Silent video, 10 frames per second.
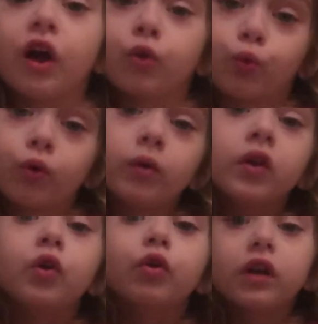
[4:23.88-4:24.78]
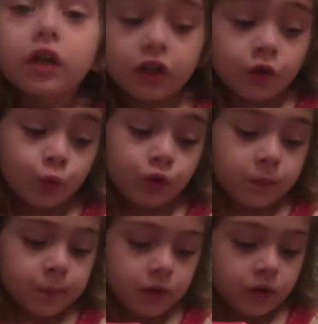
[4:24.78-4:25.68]
ice cream, you can eat with
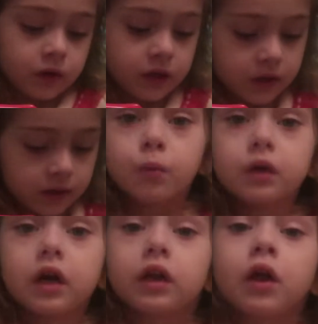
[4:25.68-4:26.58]
spoon. We got